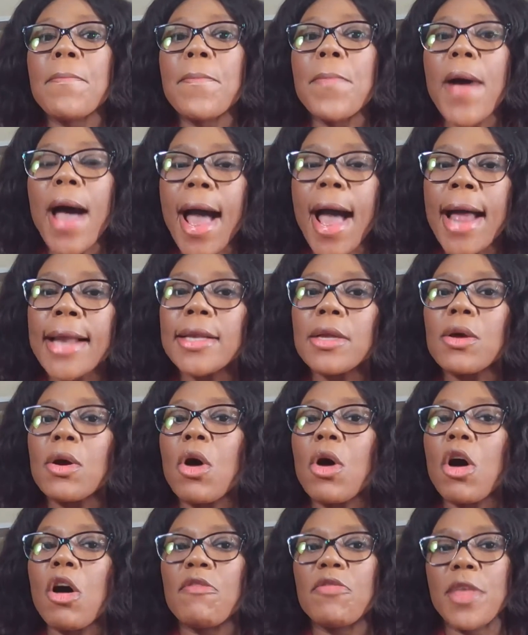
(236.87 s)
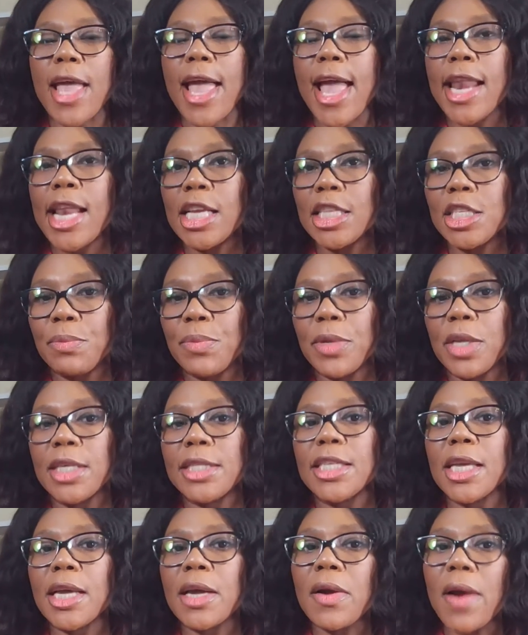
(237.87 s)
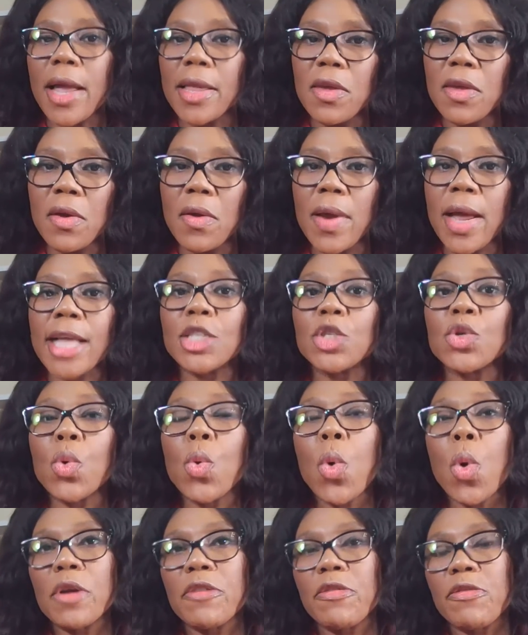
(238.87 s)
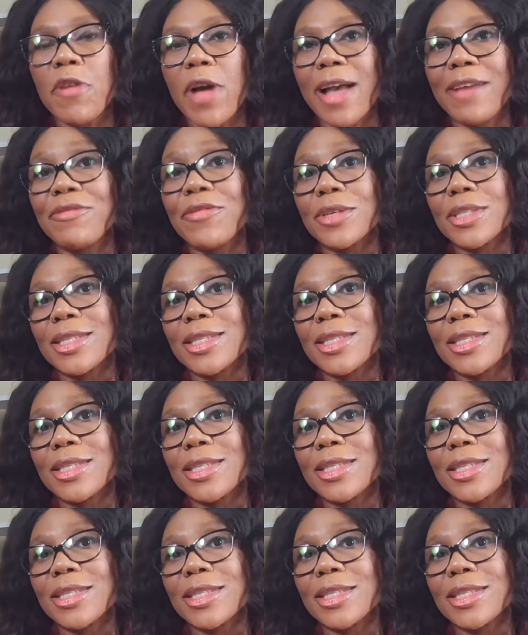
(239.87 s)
part of the eligibility criteria to qualify for